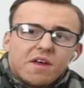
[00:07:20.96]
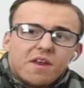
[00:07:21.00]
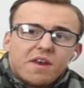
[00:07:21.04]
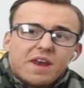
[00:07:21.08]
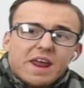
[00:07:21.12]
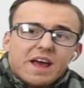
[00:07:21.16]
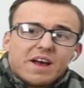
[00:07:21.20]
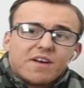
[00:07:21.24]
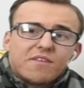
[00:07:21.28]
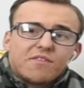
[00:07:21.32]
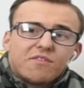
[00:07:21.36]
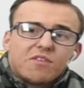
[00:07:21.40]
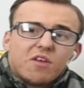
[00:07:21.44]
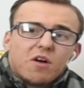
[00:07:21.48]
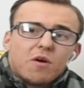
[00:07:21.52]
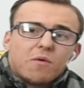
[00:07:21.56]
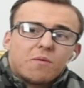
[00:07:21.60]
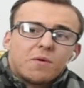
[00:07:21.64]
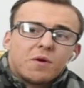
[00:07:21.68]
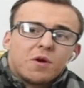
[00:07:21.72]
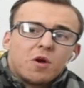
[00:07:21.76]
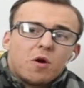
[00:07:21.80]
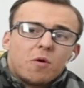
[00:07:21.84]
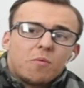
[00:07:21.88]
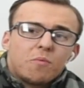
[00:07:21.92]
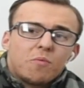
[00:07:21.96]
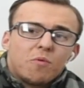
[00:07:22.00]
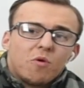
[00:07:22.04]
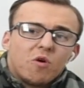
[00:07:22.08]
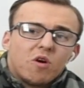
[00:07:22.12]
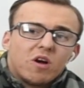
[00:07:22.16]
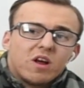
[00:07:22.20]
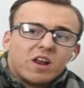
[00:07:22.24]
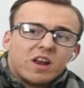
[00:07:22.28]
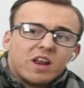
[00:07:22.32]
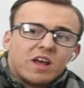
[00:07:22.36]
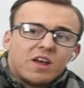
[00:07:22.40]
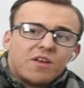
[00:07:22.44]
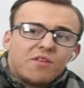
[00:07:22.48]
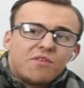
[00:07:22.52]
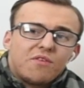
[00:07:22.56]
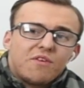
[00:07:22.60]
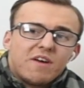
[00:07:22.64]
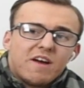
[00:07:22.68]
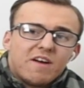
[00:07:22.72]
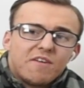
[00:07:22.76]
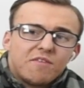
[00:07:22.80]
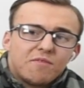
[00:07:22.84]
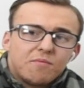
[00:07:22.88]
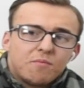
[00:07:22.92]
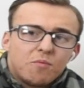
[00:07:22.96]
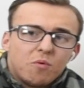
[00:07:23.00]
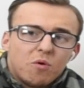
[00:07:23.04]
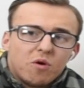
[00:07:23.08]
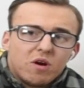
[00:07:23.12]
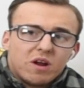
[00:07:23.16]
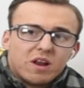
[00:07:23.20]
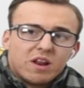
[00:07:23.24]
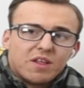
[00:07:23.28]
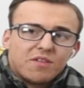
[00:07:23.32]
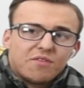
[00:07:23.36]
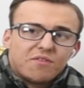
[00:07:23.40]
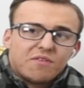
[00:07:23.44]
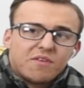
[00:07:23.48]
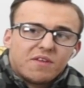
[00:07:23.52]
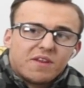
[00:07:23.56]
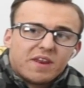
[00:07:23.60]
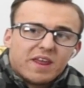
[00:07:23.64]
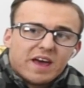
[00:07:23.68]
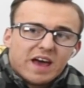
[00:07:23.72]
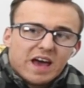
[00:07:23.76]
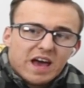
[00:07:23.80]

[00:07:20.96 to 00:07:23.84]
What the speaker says: Next up, we got Brooklynne. Yes, Brooklynne's in the